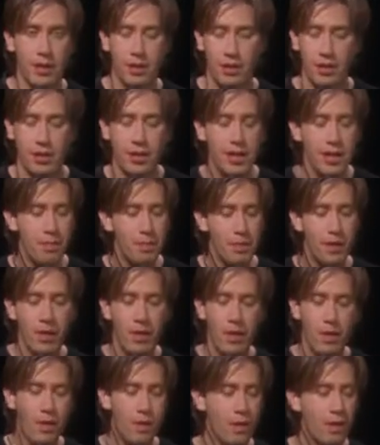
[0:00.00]
keeping
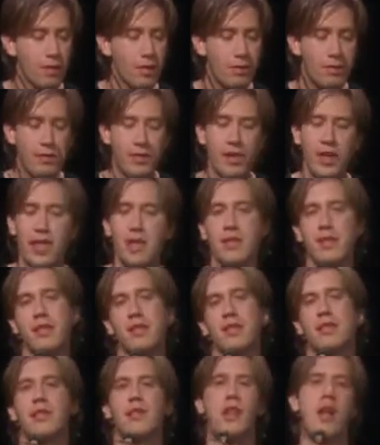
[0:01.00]
all the phrases in
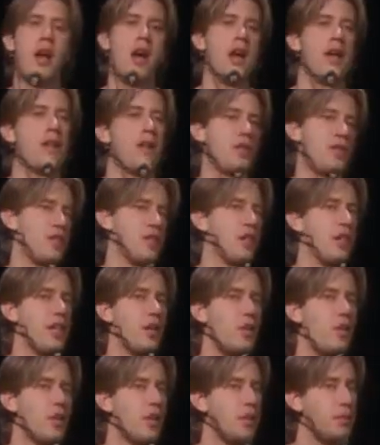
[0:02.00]
line, understanding where
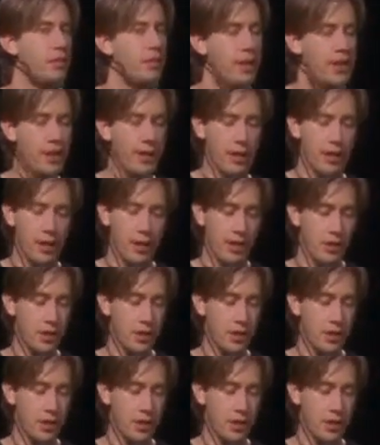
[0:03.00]
to play things.